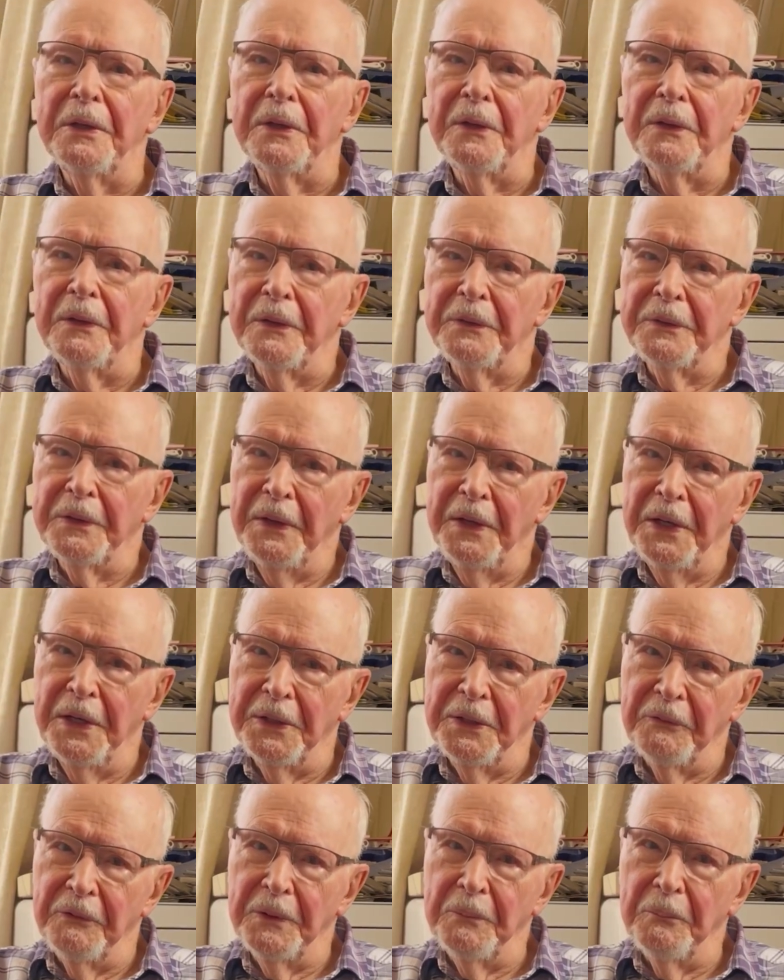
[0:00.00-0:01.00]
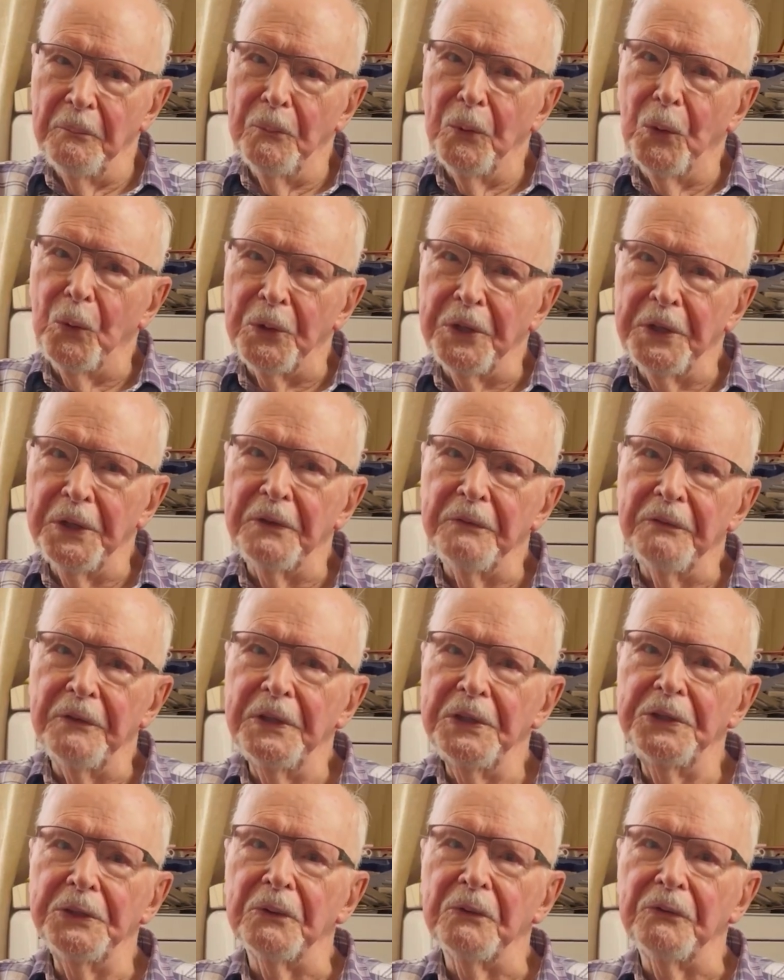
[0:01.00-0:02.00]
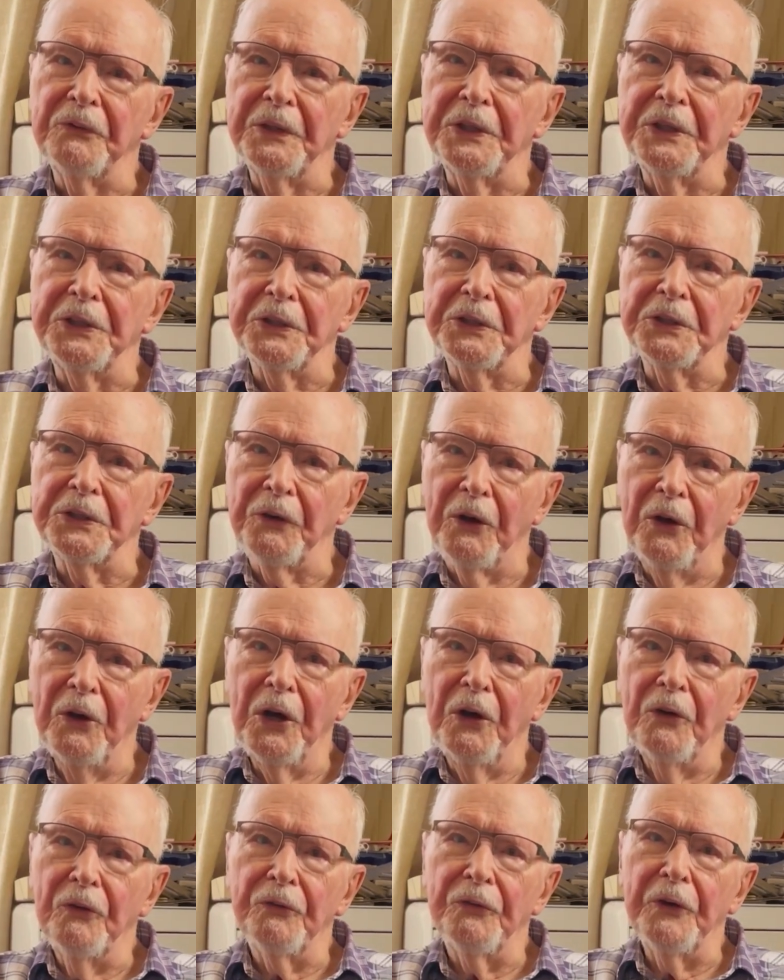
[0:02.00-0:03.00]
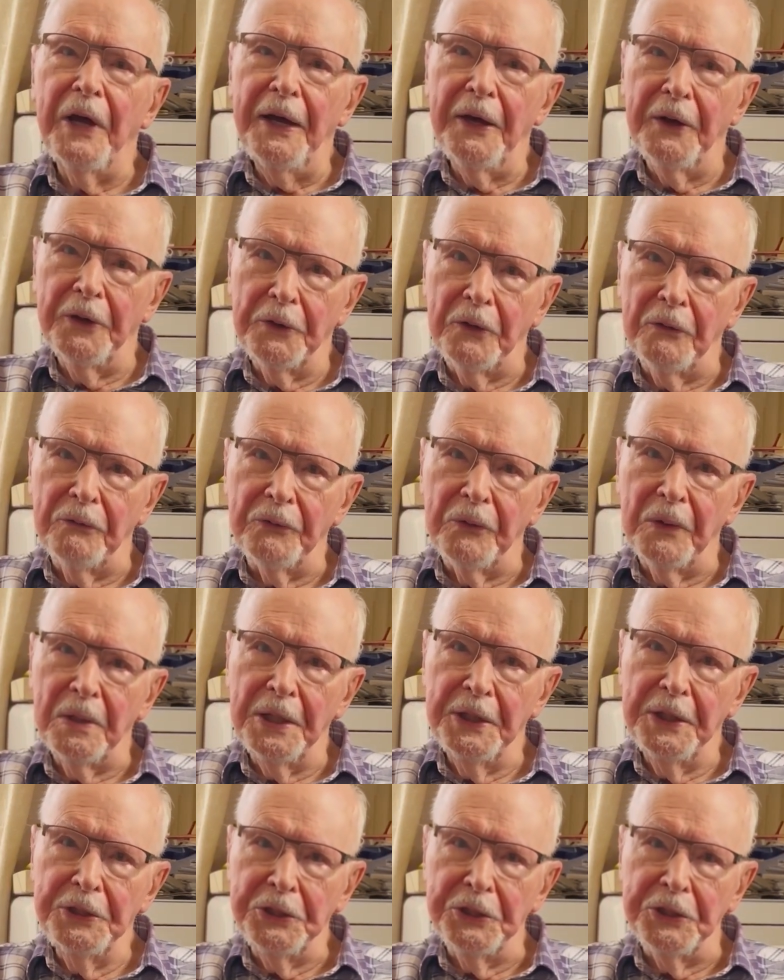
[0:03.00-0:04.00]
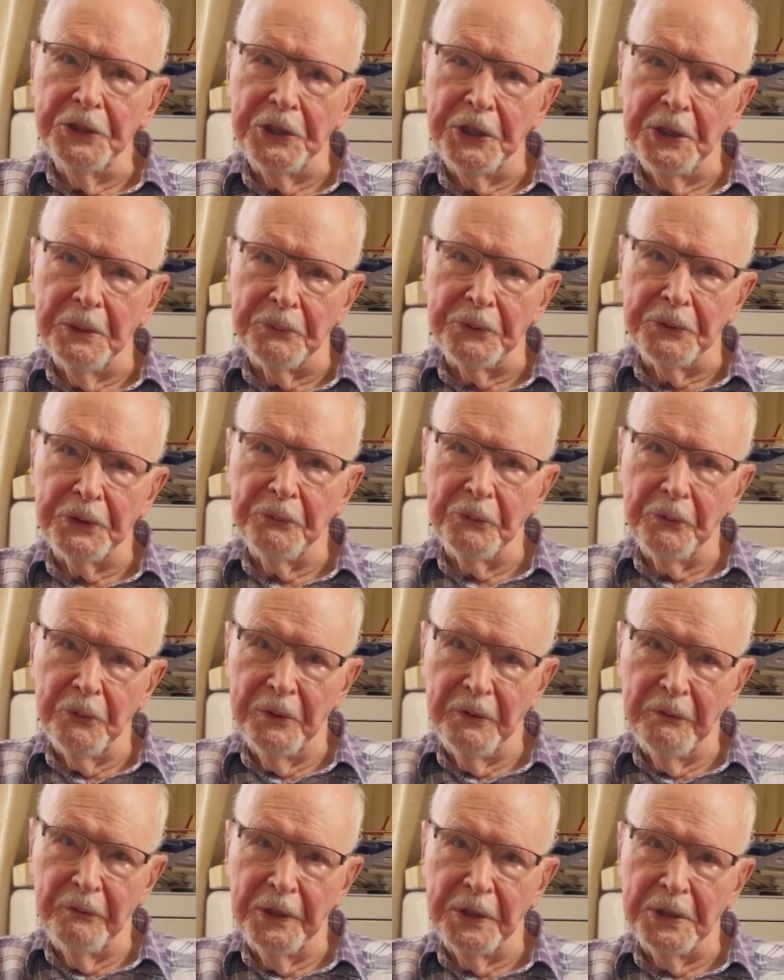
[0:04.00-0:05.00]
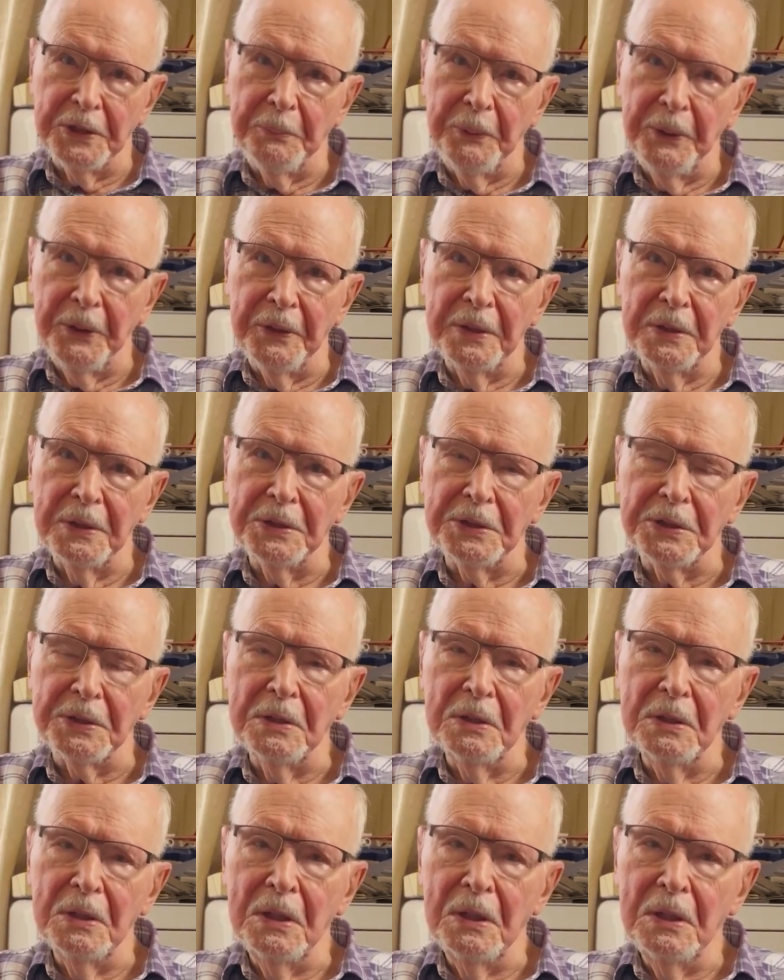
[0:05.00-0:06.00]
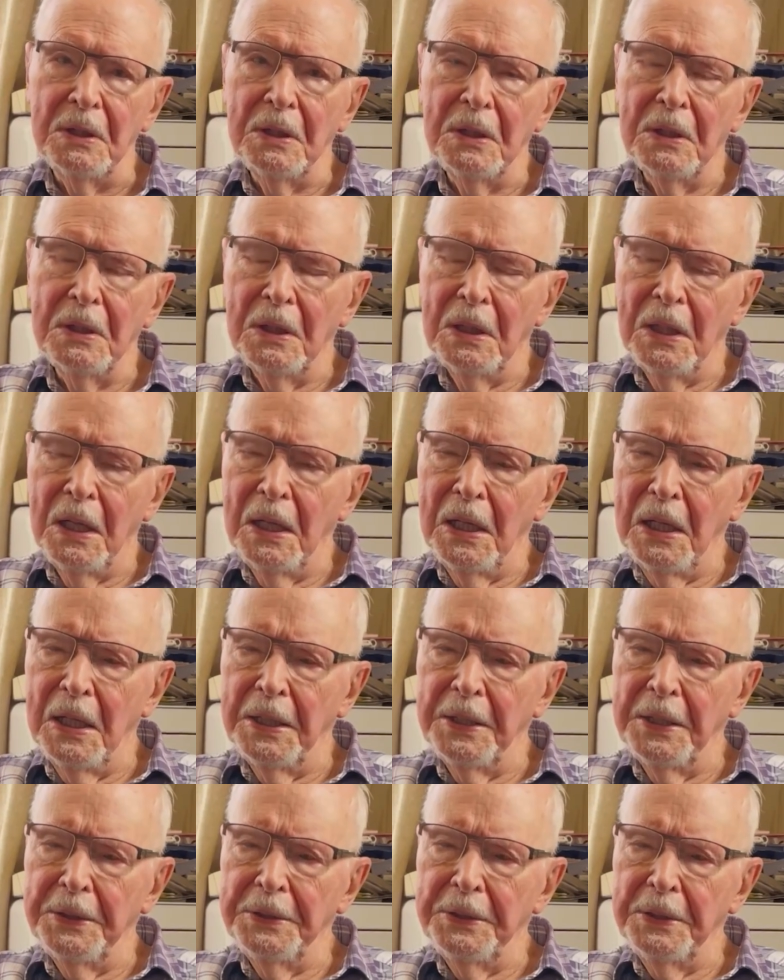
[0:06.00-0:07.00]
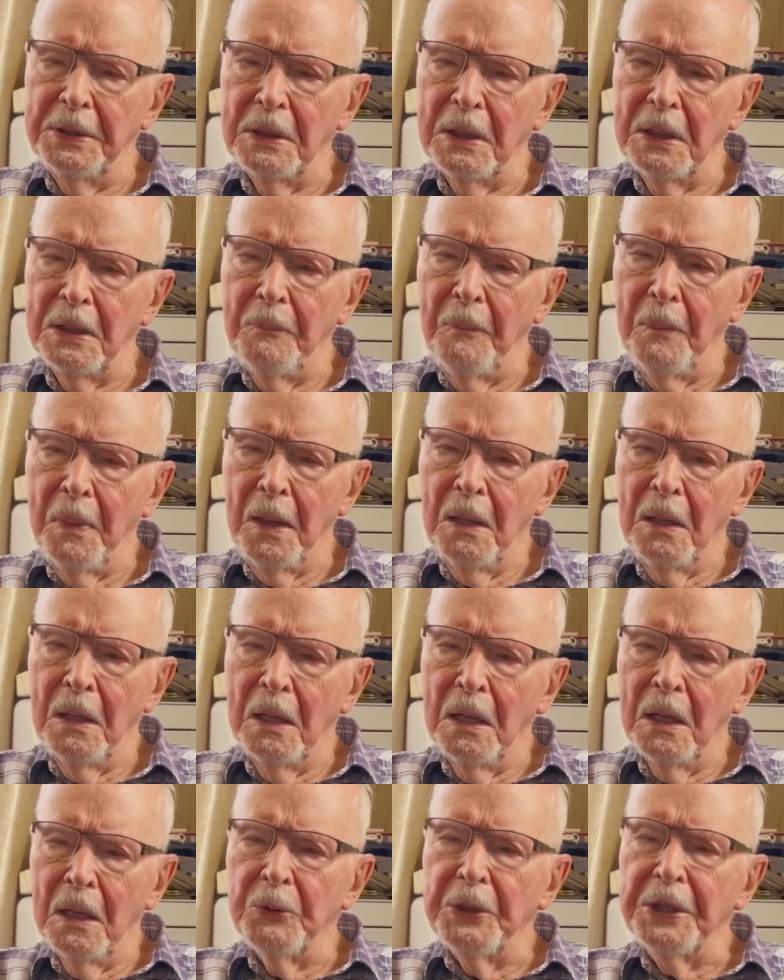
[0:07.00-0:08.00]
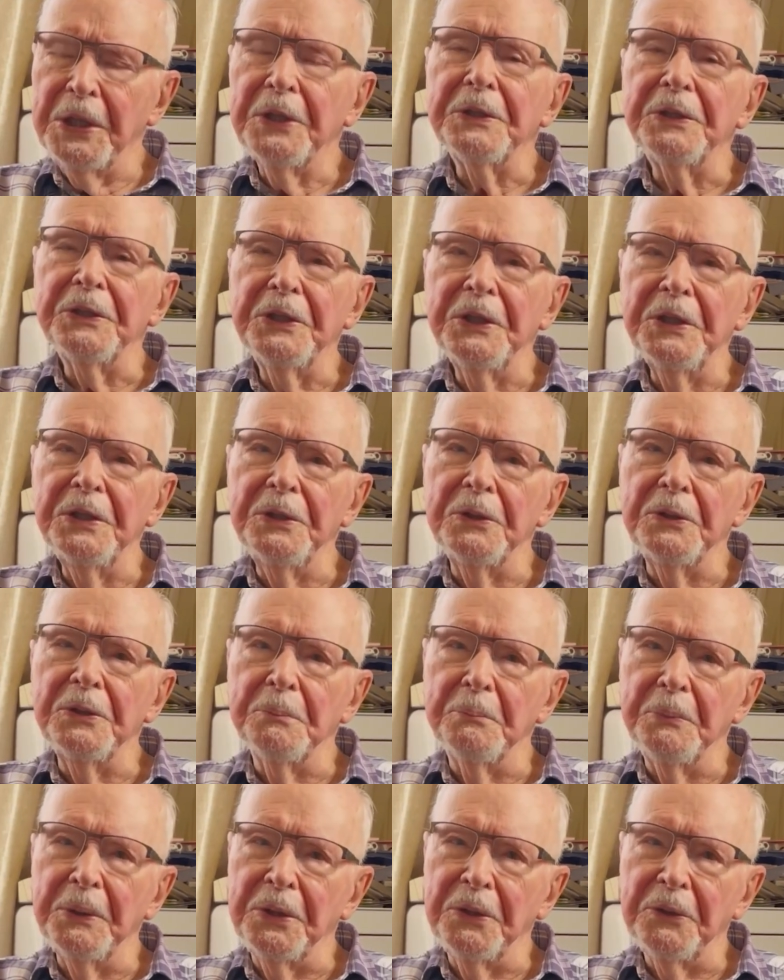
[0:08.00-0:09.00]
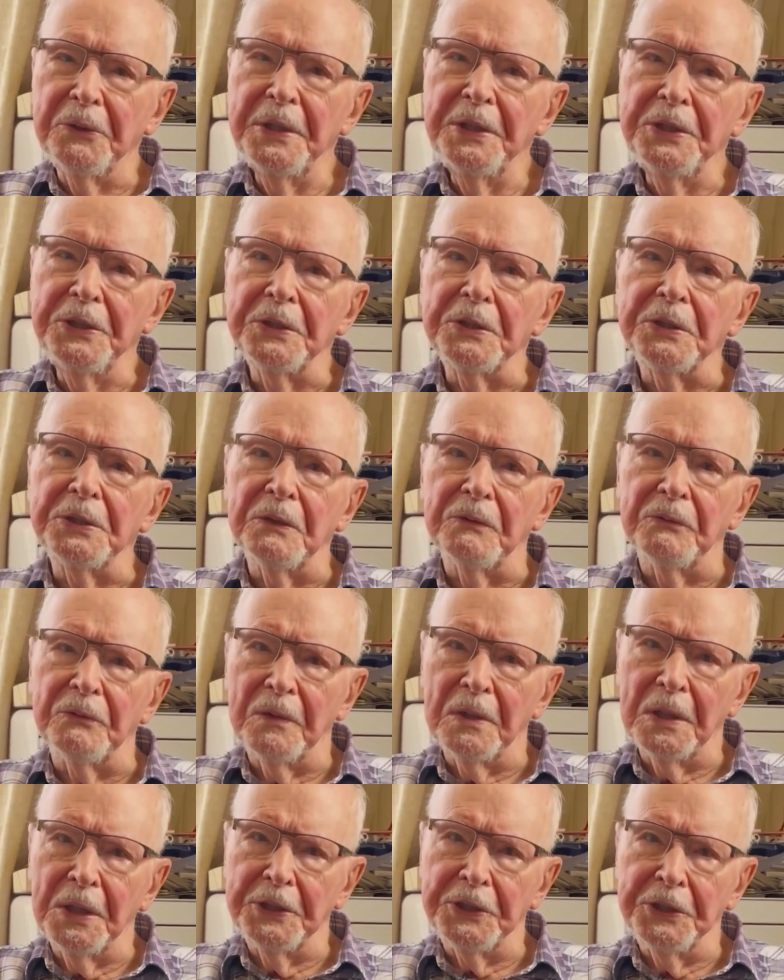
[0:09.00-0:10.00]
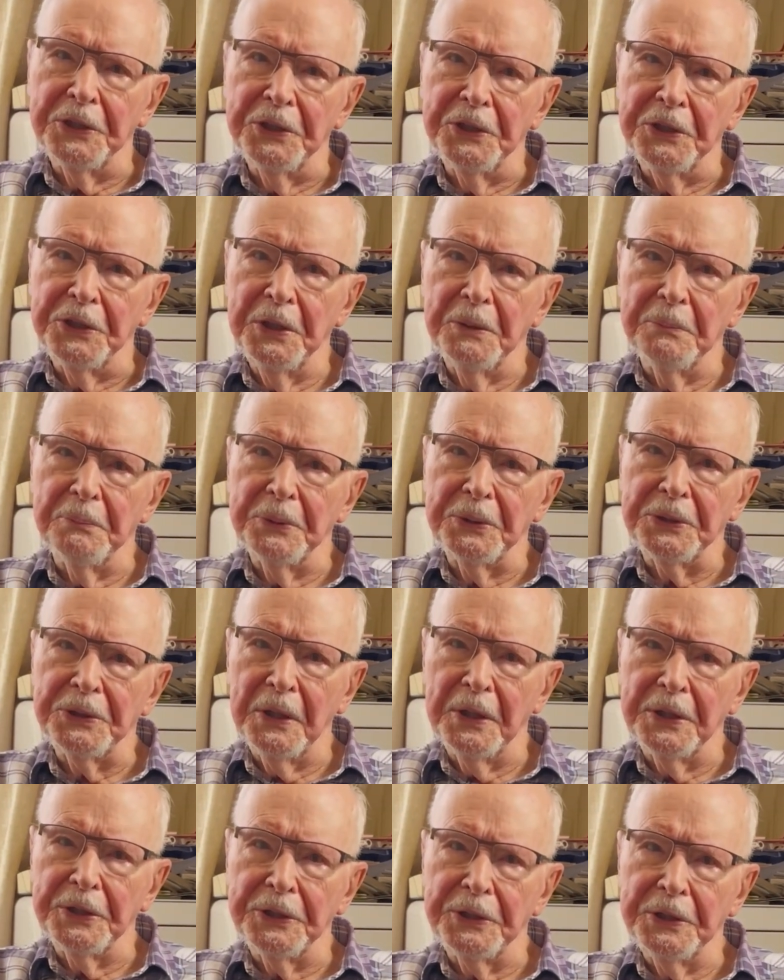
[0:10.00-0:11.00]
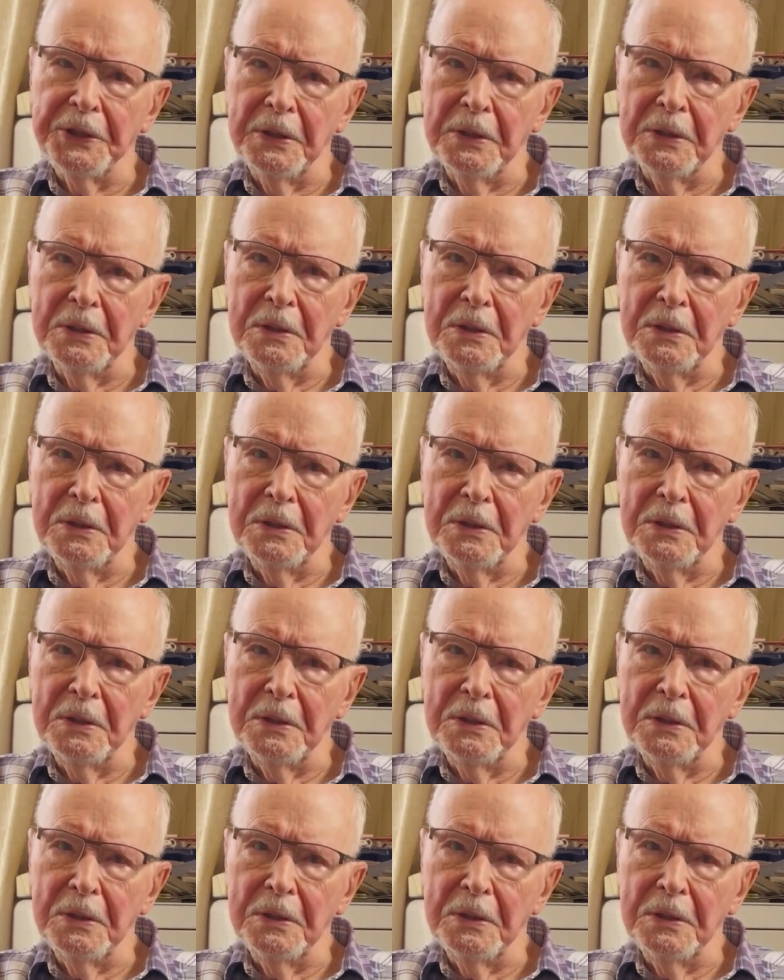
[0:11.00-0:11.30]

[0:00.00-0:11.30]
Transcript: the more individual features, out of relationships that we've experienced, and we continue to be creatures of relationship, as I see it.